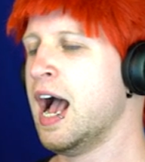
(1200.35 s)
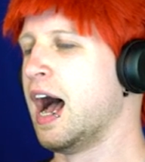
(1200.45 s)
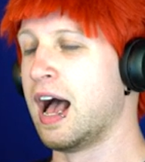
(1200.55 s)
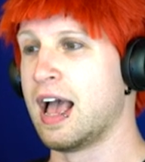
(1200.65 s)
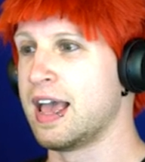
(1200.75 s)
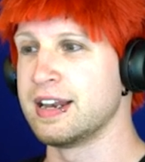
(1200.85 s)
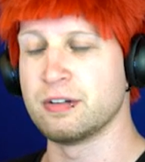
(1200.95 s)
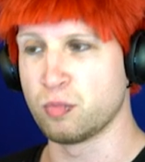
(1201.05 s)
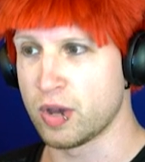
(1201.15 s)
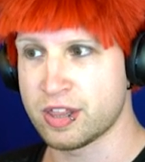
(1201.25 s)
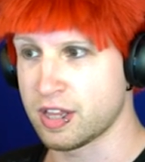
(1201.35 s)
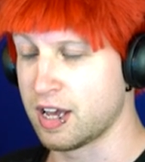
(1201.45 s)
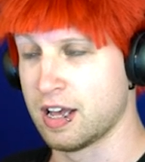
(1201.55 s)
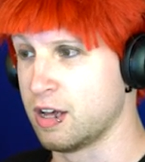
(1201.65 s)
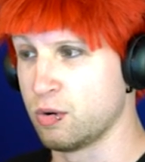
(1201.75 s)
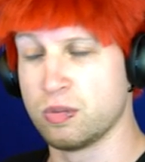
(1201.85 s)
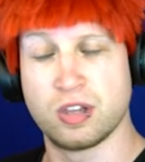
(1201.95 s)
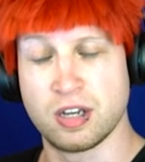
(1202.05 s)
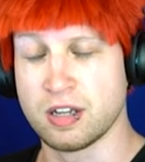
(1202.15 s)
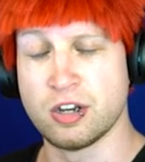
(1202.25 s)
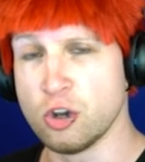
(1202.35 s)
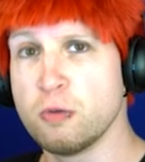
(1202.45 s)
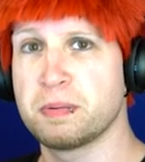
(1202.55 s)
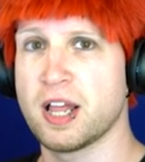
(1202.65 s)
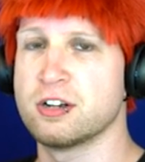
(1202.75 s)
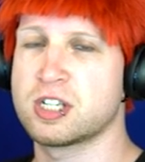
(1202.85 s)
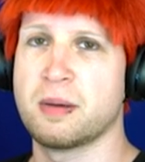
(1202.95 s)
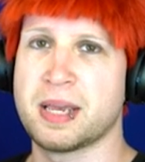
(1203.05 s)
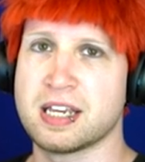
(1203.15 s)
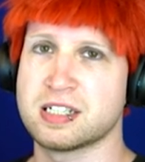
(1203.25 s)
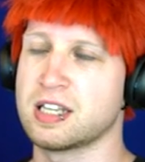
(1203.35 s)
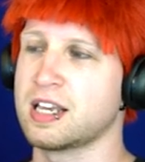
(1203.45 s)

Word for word: Uh, and with uh, the new players coming into